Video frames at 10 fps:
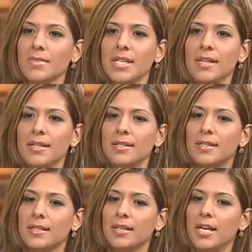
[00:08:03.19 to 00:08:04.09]
and
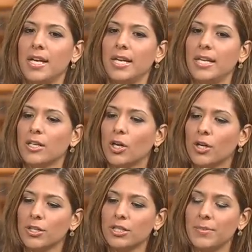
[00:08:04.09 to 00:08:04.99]
uh, he
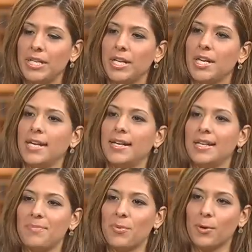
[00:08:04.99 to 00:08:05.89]
encouraged me and
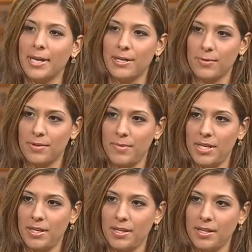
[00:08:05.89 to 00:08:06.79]
he prayed with me